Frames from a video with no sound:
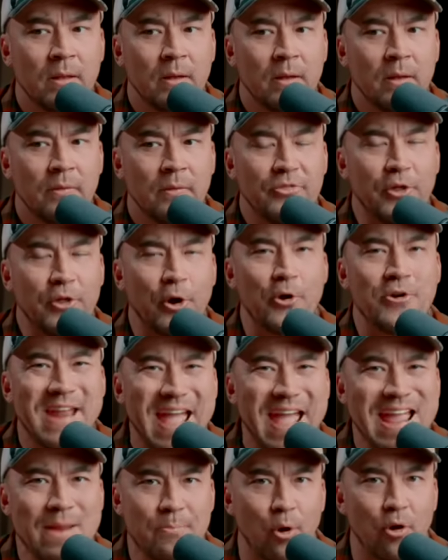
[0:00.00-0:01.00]
Their
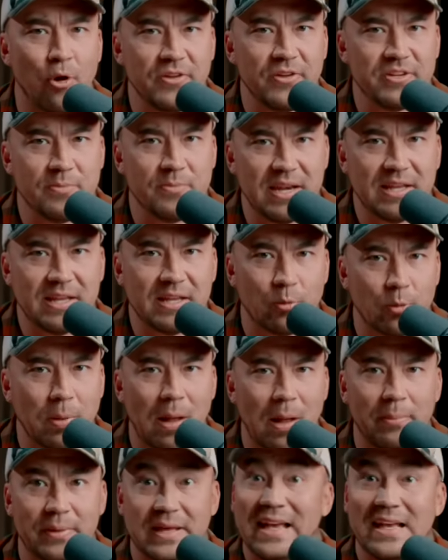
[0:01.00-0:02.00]
neighbor, the Dominican
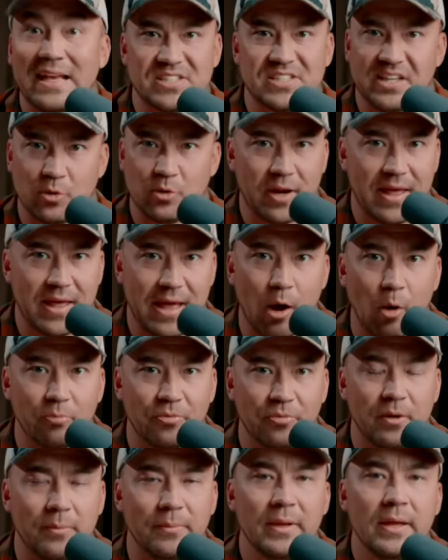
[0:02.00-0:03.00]
Republic, isn't going to help
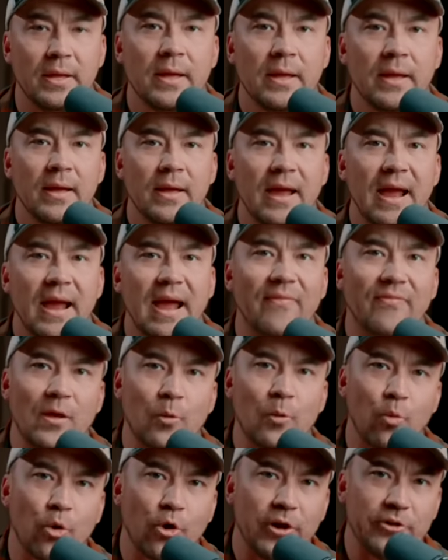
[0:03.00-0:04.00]
them. And then
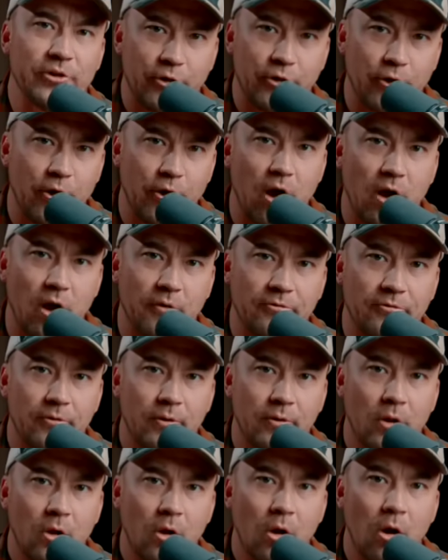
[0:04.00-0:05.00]
we're going to turn off
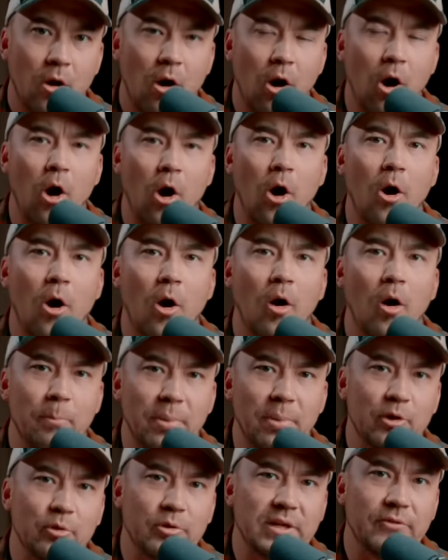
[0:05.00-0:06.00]
all
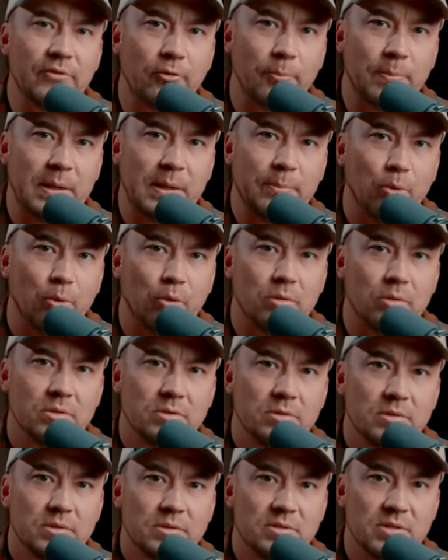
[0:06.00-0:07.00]
ability for people
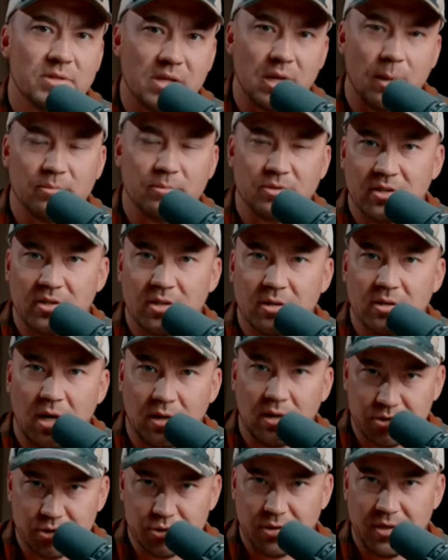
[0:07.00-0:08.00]
to come to the
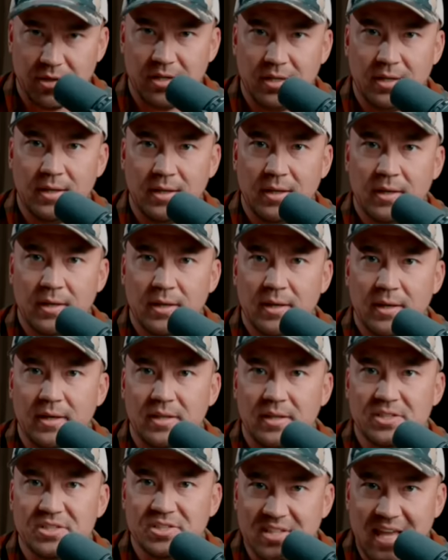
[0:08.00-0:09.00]
country and
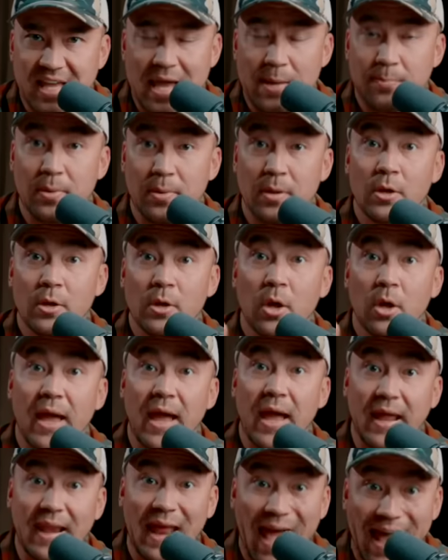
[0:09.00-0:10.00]
escape
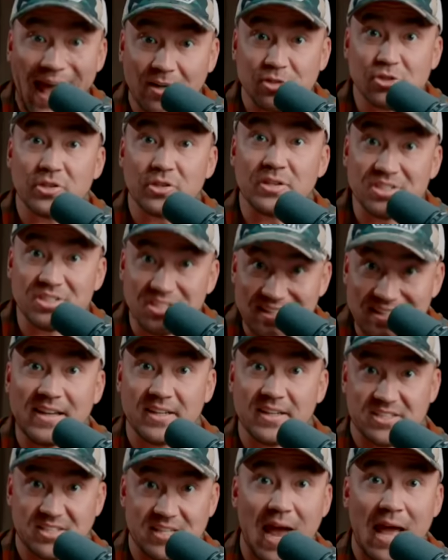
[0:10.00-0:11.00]
and actually seek
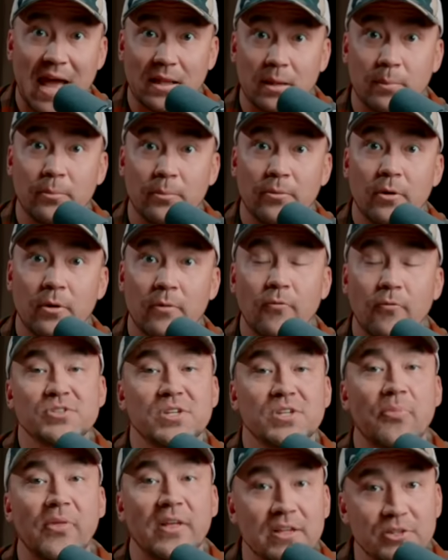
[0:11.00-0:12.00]
asylum for
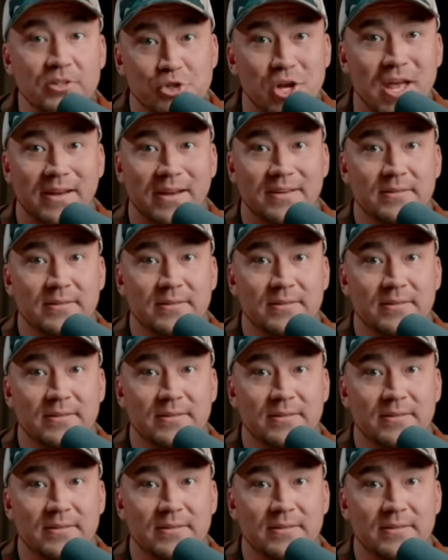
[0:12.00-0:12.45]
something legit.